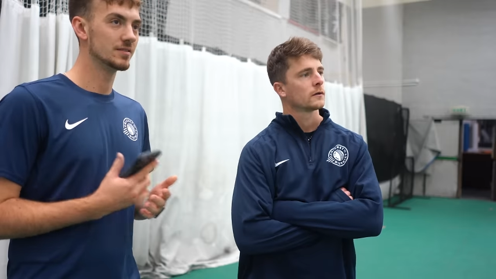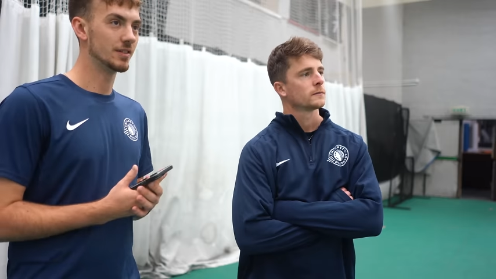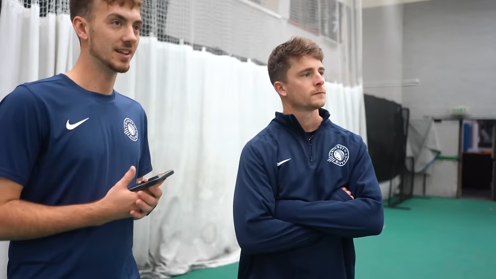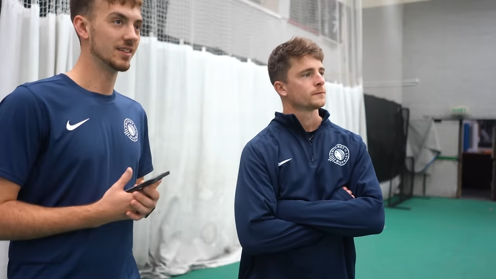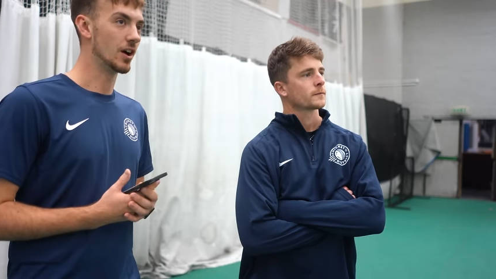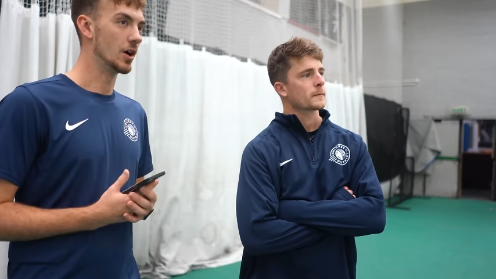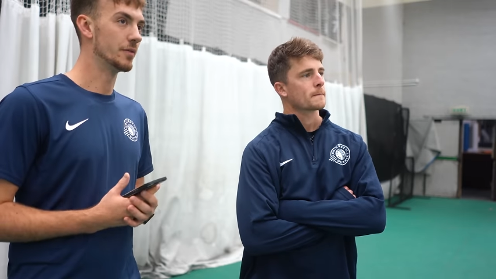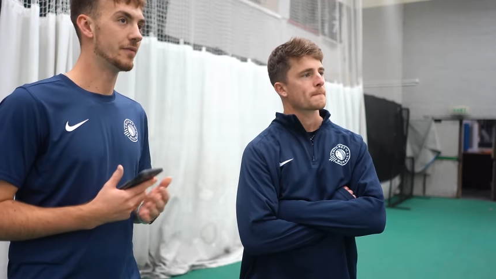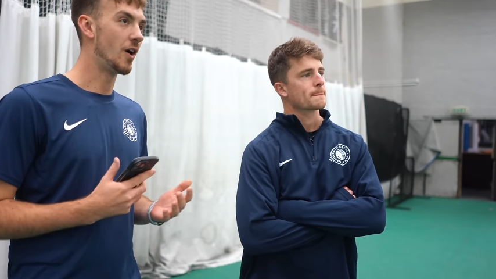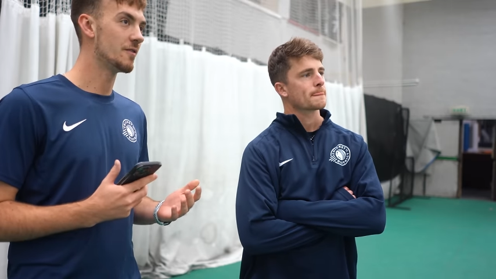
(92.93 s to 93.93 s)
Speaker 1: Ready to go,
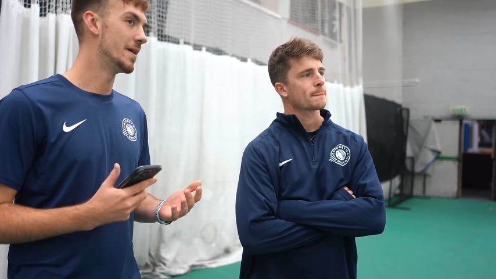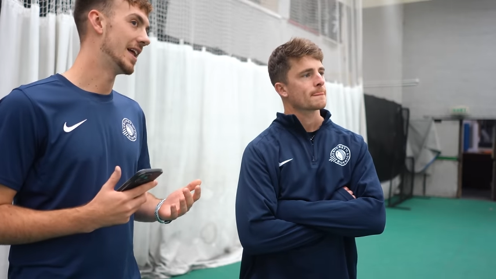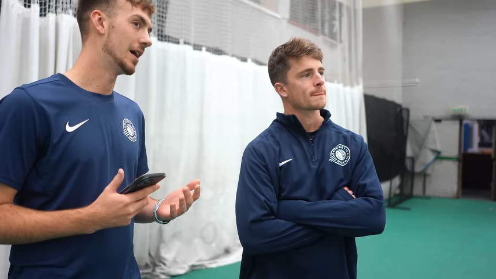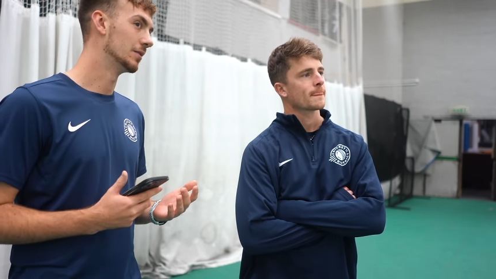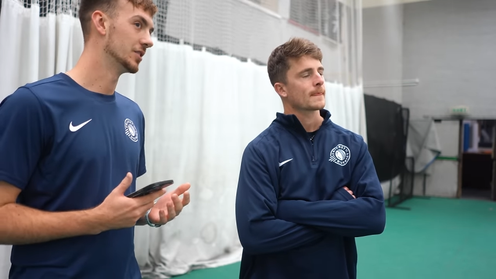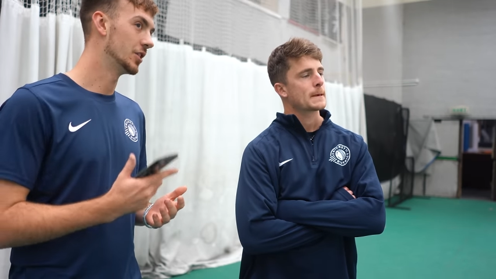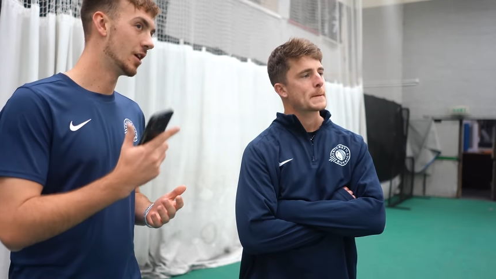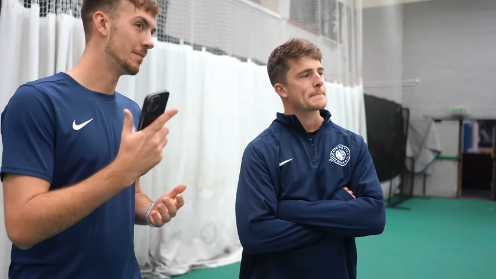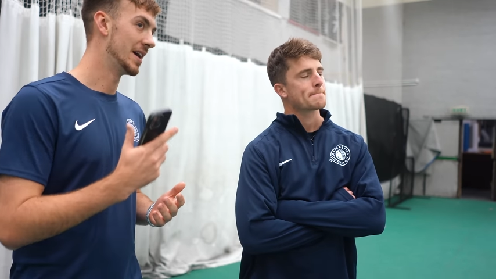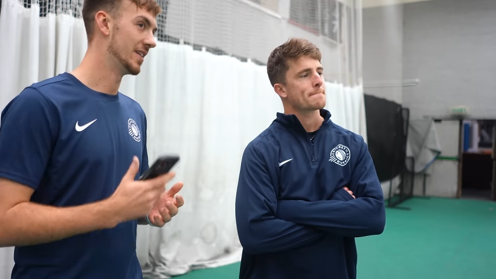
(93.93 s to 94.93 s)
five men out, you
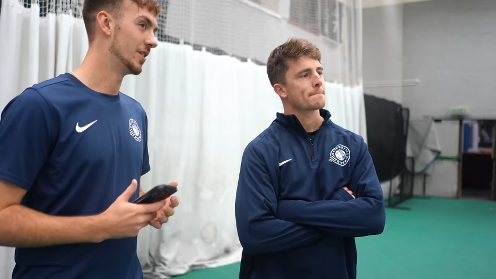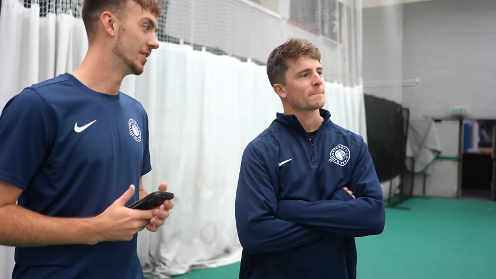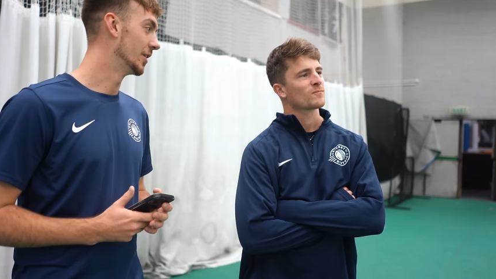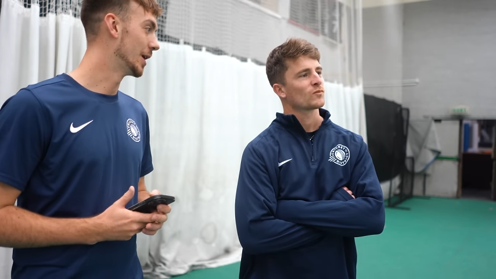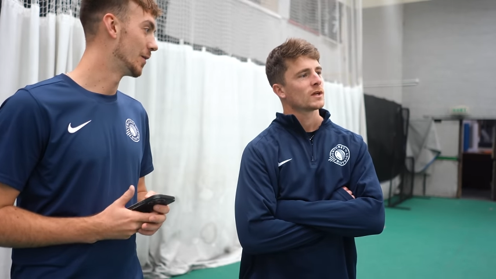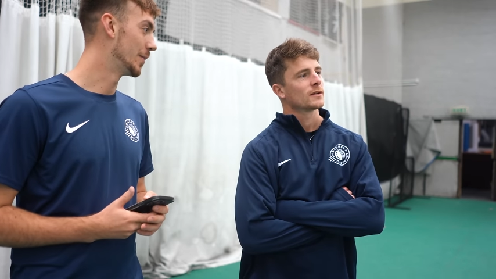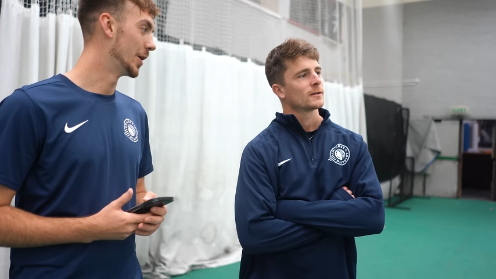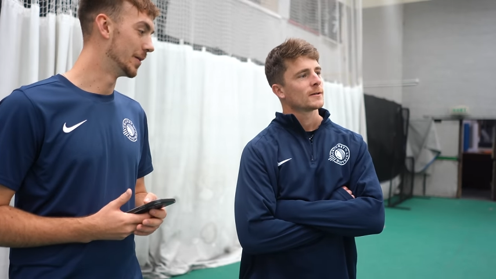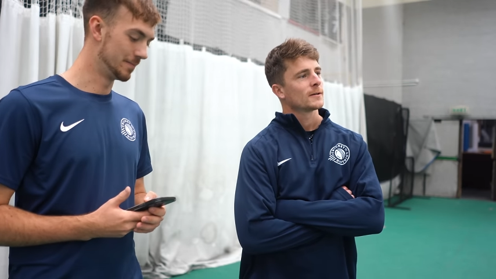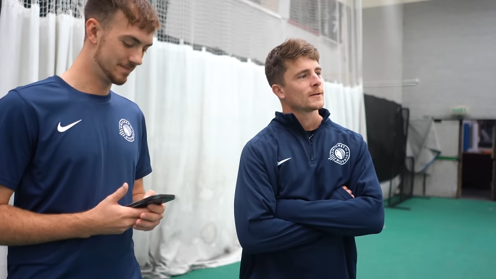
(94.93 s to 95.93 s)
know him better than
Speaker 2: I do, where are we
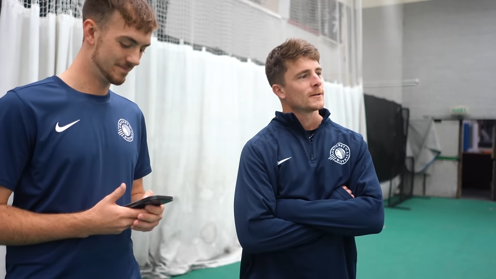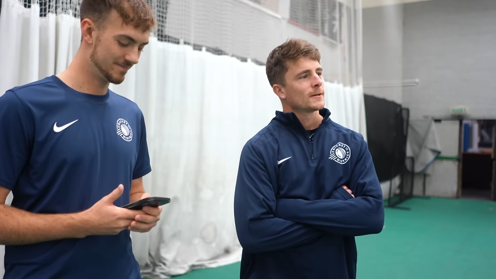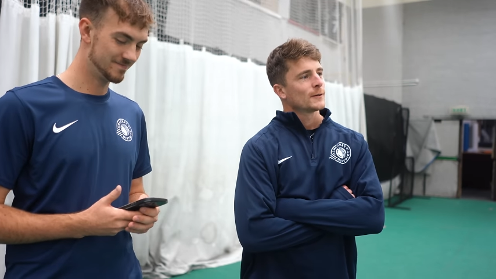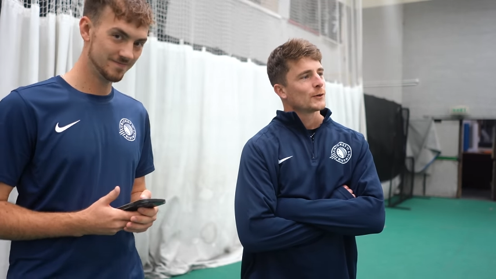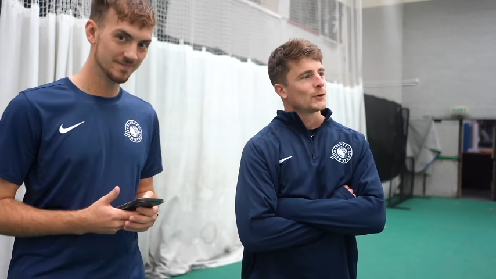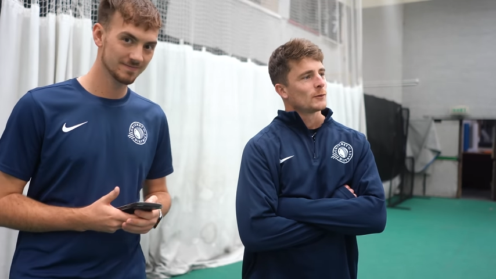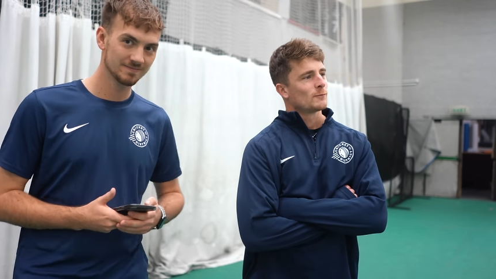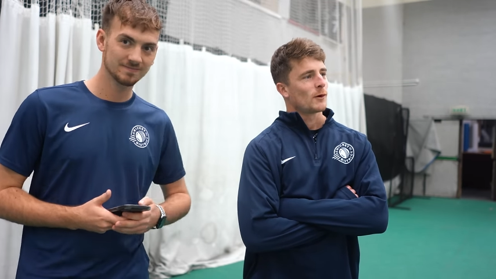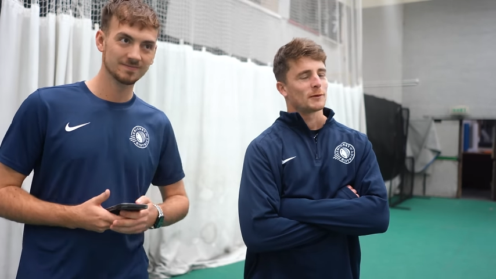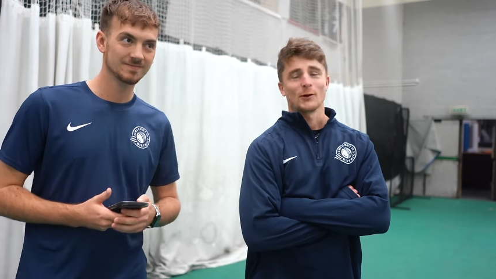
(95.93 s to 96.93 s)
putting him?
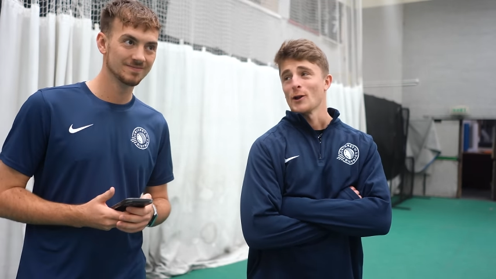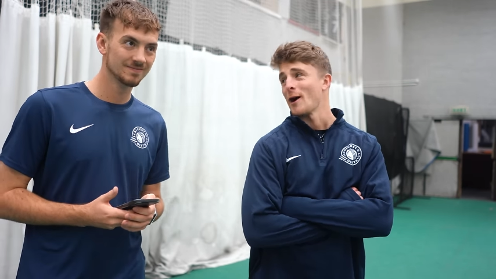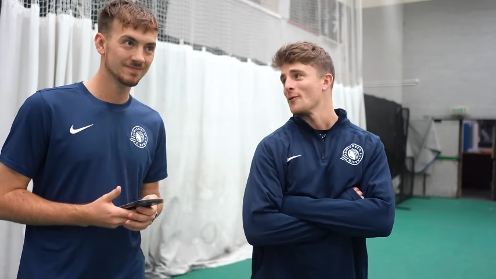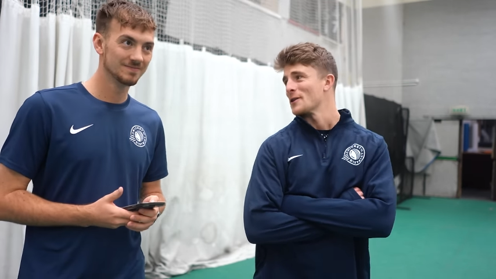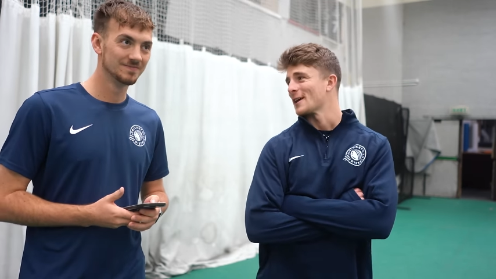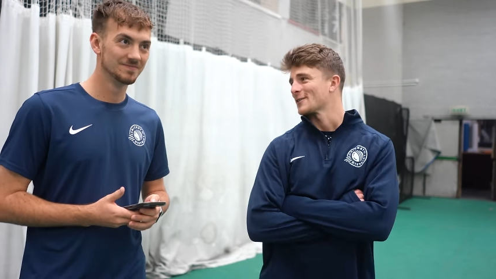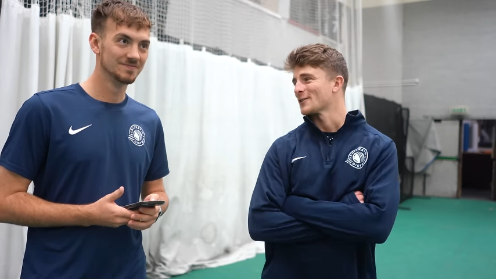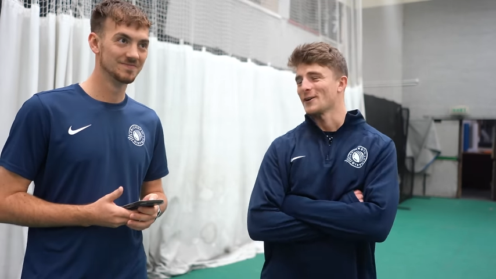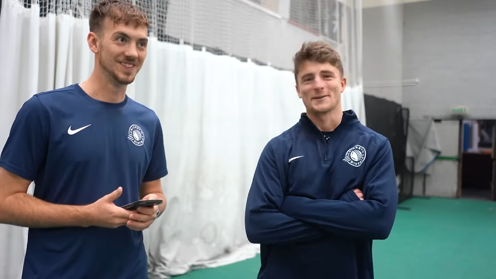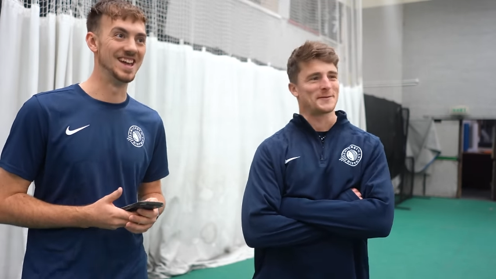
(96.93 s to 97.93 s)
Probably all out on the leg
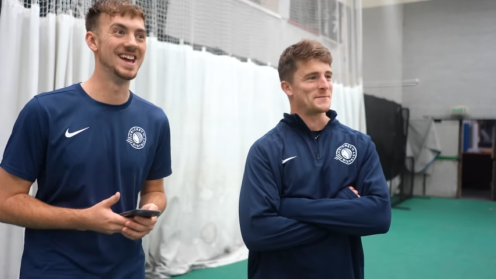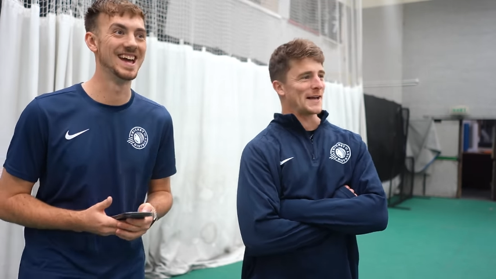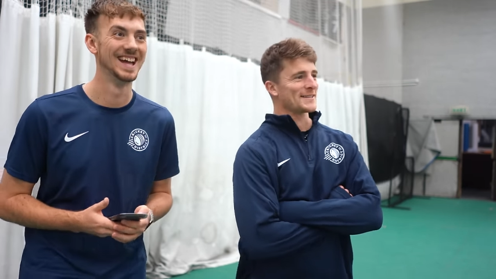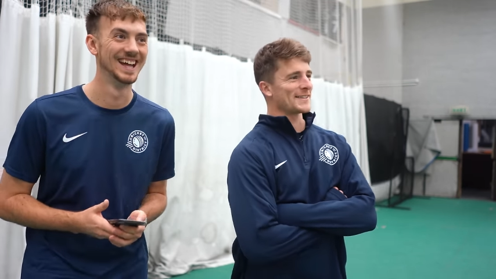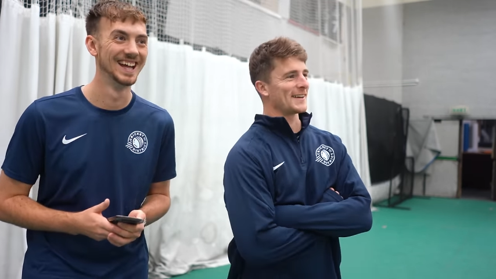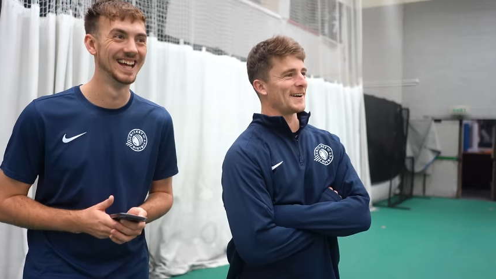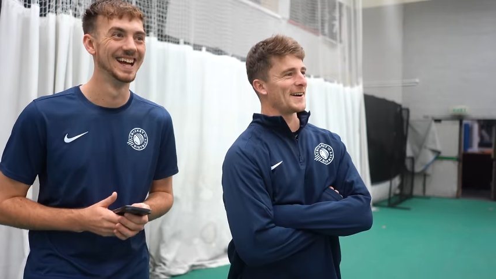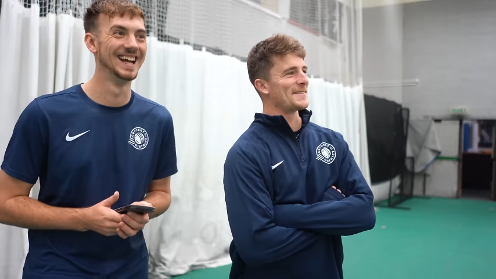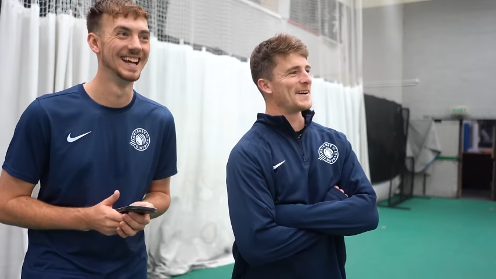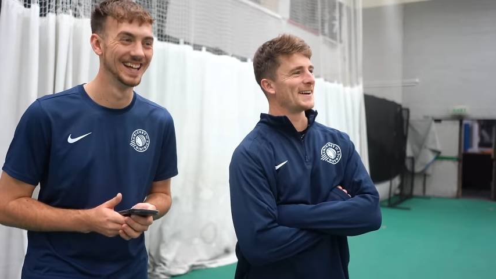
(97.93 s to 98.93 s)
side for Vance.
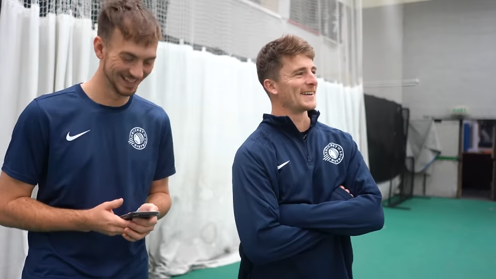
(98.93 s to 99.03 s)
Uh,